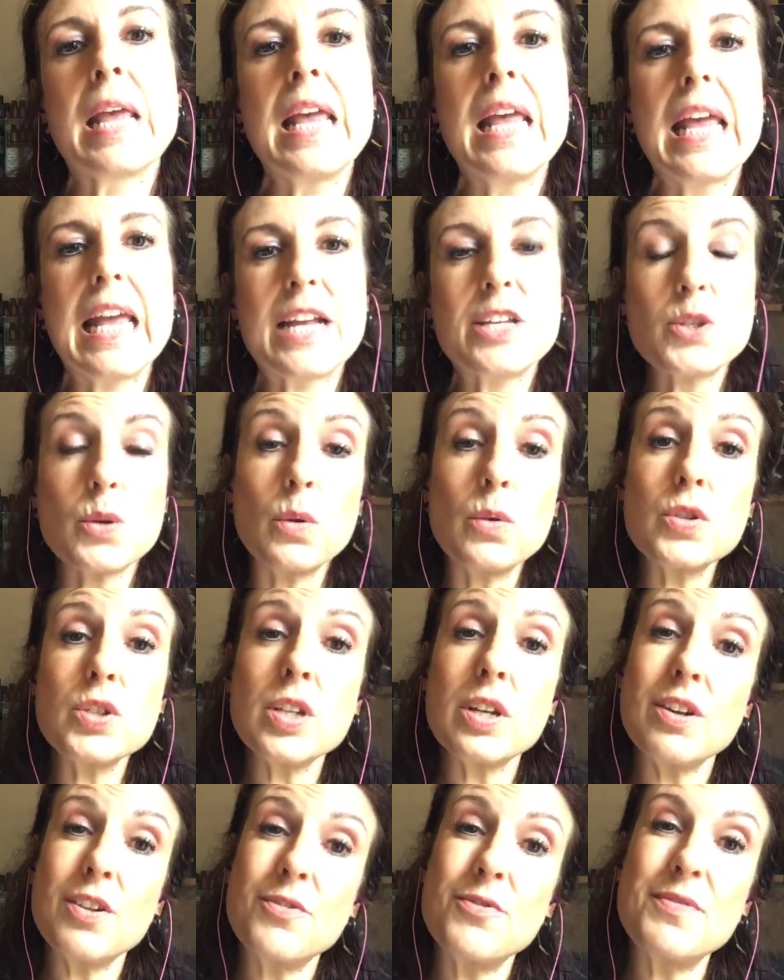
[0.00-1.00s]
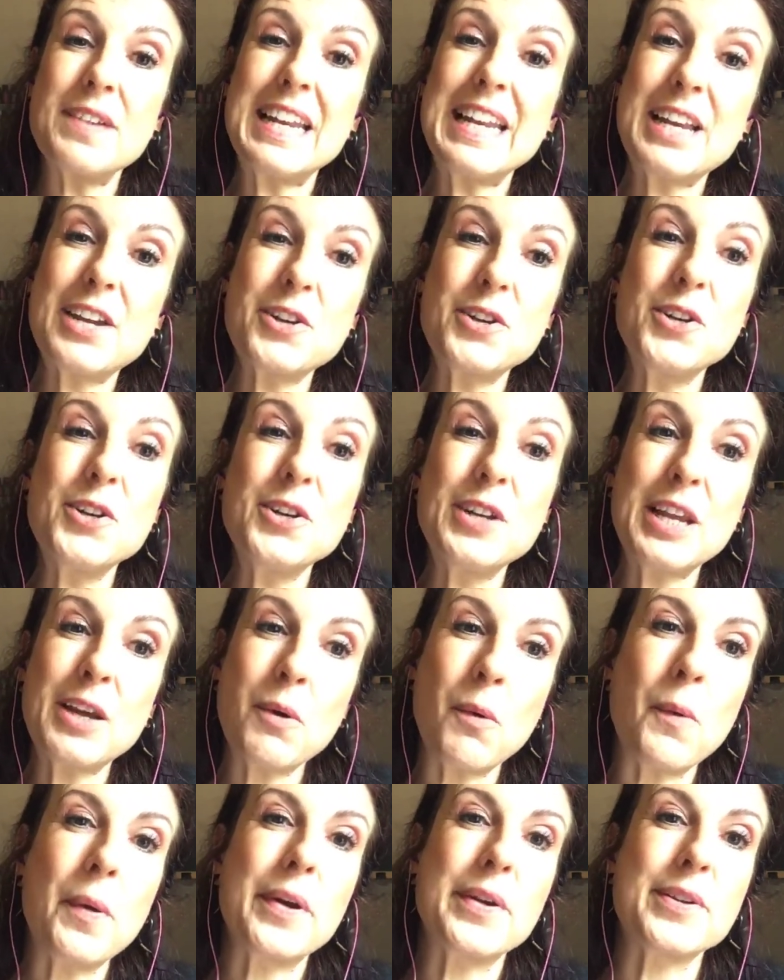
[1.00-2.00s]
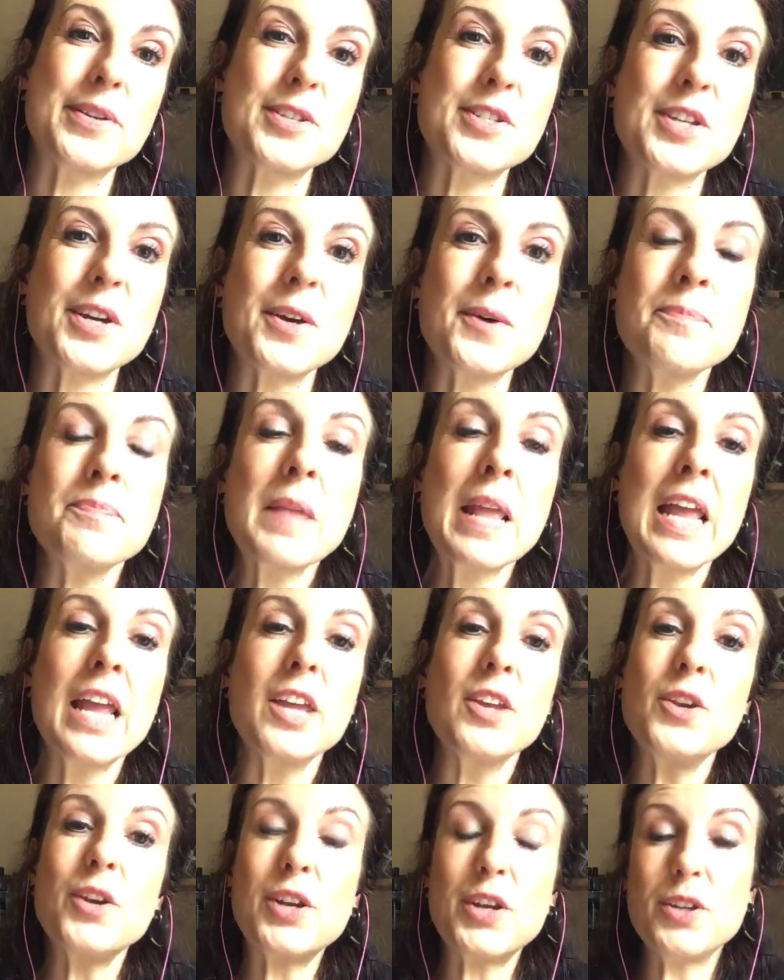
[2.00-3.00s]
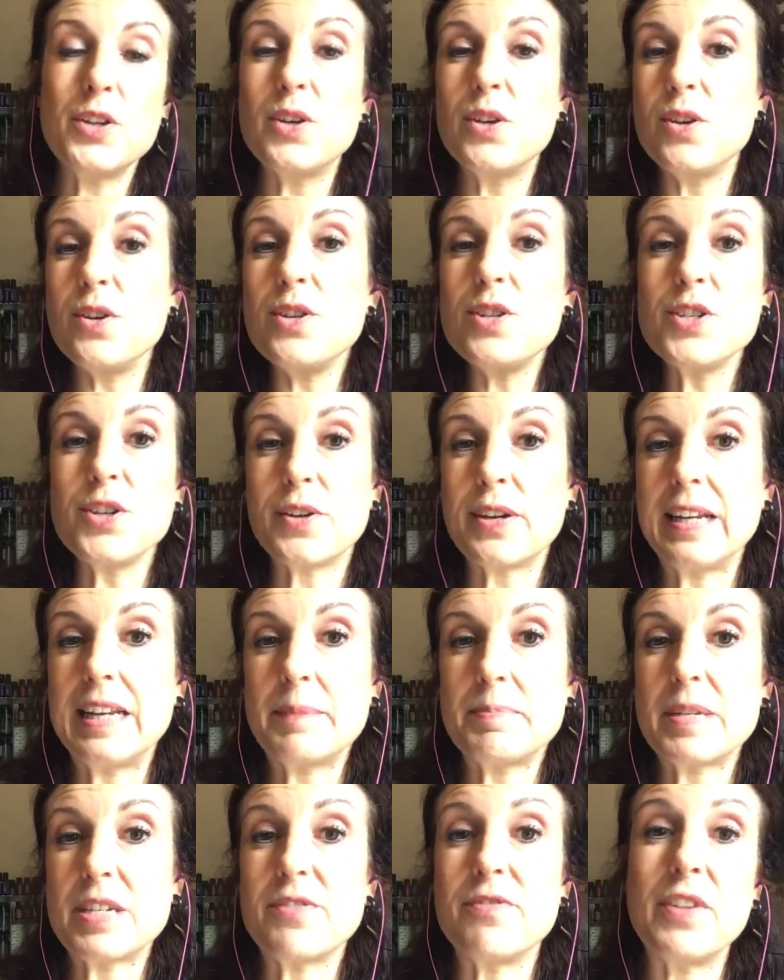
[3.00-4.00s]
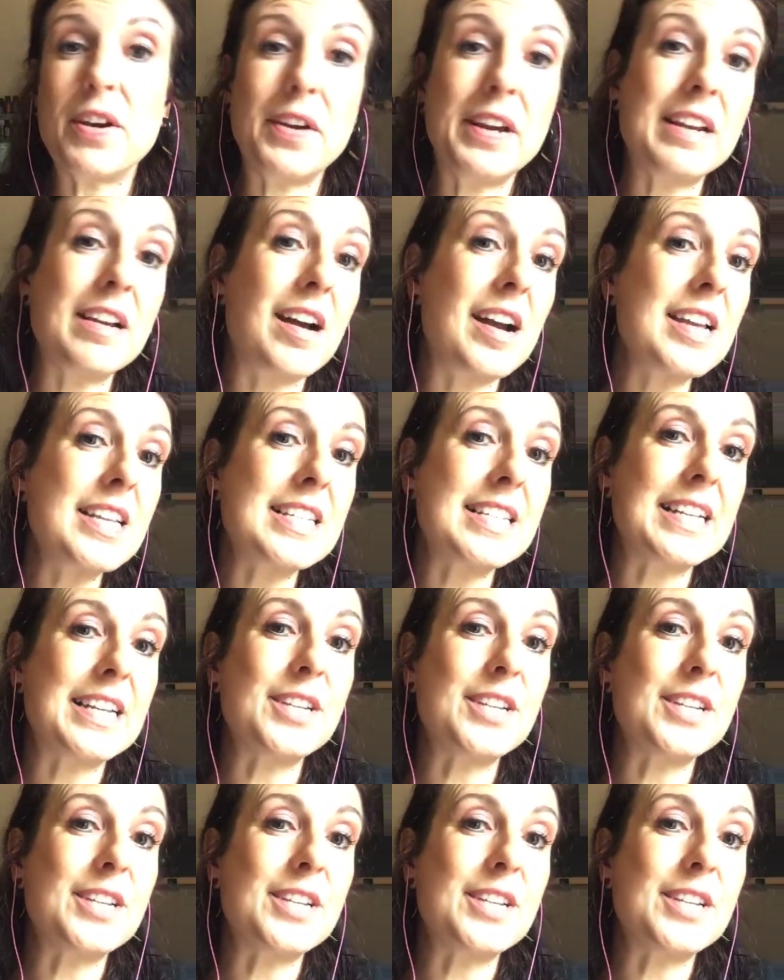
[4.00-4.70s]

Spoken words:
It's also a really cooling oil, so you can use eucalyptus very nicely